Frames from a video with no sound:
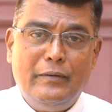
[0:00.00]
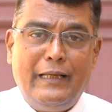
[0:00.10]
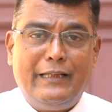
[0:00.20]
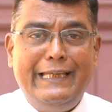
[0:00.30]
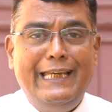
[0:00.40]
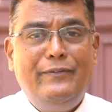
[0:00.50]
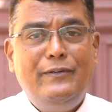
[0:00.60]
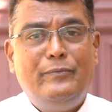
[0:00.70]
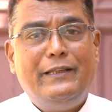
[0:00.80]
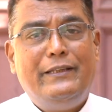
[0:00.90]
that
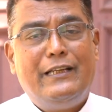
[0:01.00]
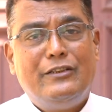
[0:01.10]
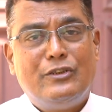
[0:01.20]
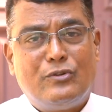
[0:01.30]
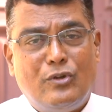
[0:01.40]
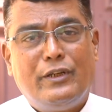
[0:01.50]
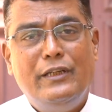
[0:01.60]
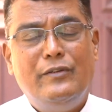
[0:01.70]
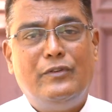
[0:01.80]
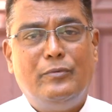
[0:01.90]
even when there is a
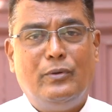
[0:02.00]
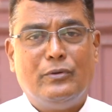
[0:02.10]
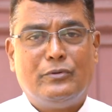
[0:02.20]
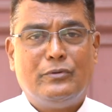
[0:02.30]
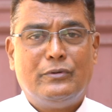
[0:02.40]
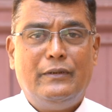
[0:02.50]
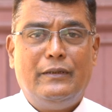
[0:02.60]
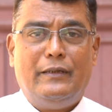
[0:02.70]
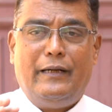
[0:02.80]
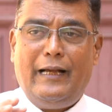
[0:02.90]
rocking of the boat,
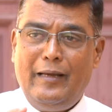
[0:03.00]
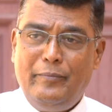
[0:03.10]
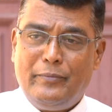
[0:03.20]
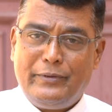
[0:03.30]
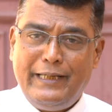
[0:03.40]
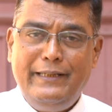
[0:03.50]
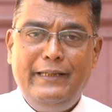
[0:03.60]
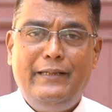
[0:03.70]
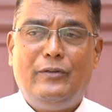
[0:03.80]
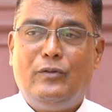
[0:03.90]
I'm
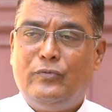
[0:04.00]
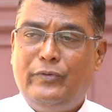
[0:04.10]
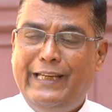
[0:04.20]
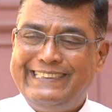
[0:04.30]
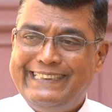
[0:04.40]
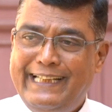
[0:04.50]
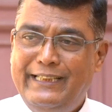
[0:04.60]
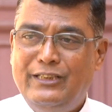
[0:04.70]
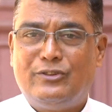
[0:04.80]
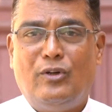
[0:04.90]
ready to face
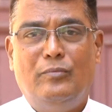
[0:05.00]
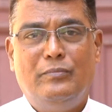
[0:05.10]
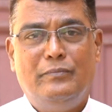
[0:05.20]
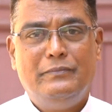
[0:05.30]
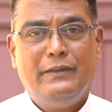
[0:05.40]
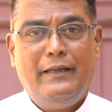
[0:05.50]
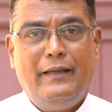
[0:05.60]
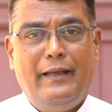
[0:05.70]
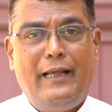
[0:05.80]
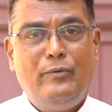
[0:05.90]
any storm.
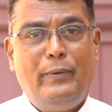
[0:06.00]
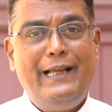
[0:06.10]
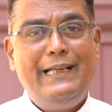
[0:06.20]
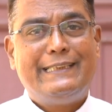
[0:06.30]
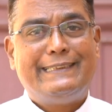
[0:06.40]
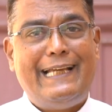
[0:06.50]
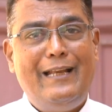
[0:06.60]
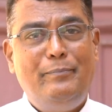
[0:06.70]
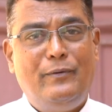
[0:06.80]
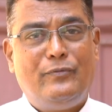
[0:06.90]
And when I
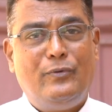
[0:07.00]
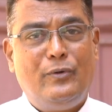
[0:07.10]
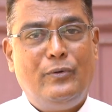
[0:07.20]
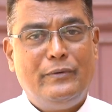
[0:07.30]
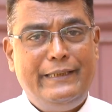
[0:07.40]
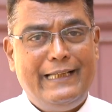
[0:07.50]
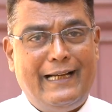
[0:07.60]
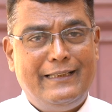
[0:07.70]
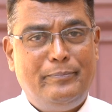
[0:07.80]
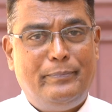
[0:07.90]
stand before the
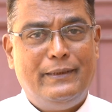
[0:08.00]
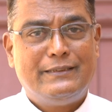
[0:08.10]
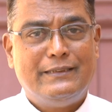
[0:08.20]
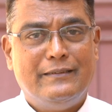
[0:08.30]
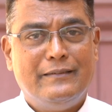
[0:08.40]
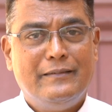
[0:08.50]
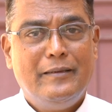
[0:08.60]
other person,